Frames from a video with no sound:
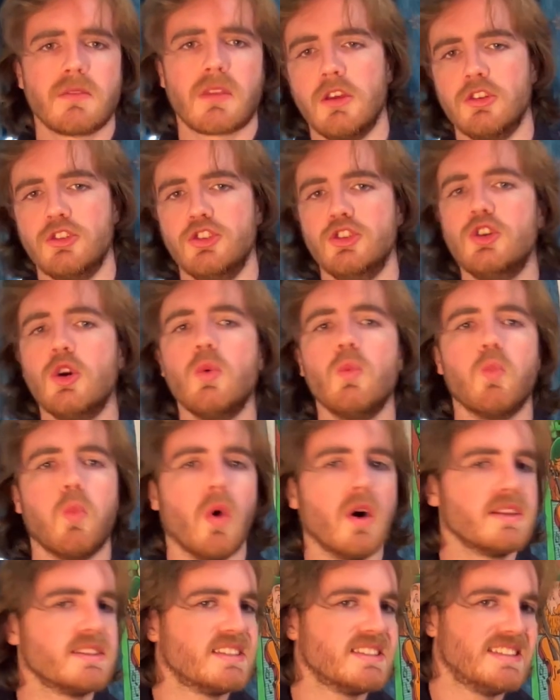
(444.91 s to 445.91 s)
You don't
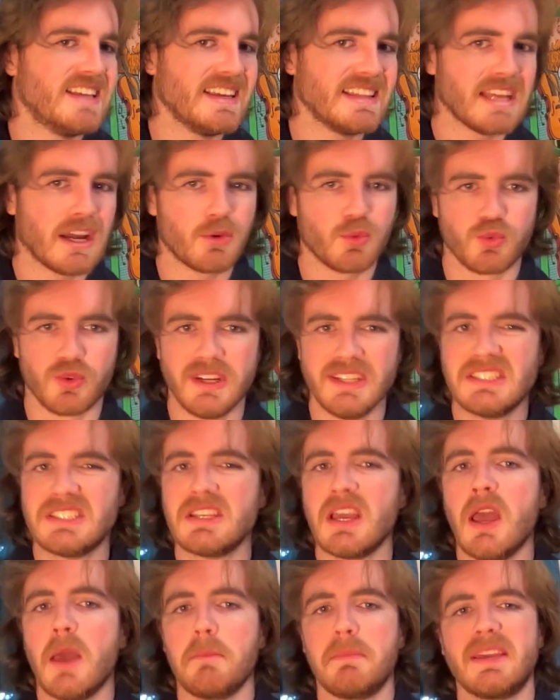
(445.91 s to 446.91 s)
want to take that risk
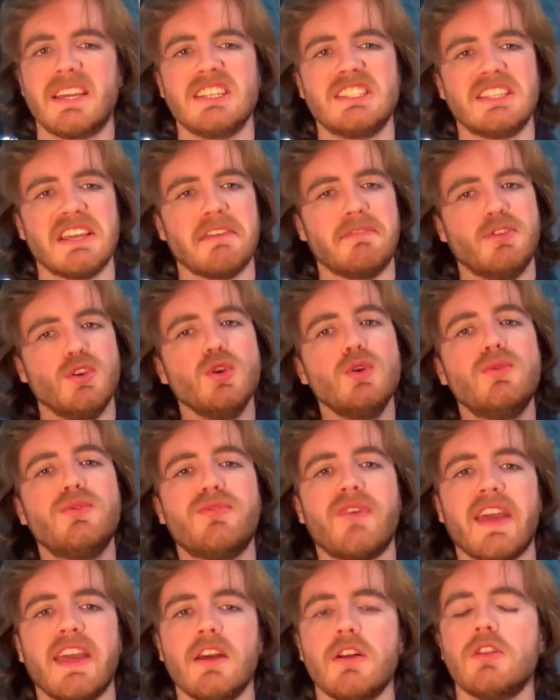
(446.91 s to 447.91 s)
because if you
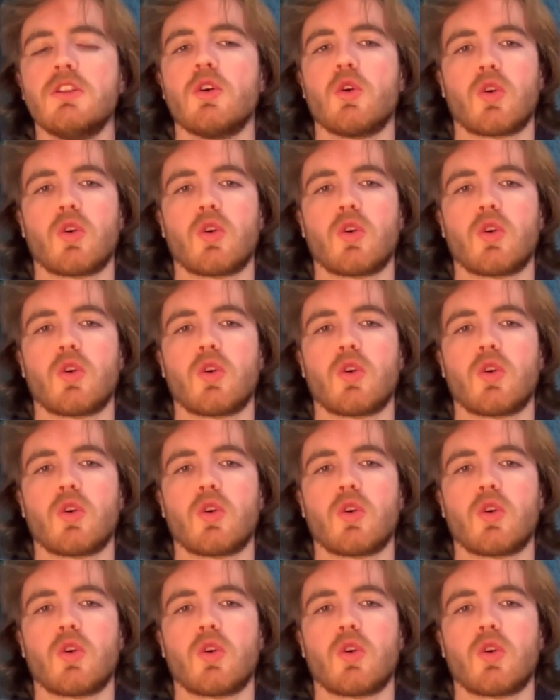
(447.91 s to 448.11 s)
fail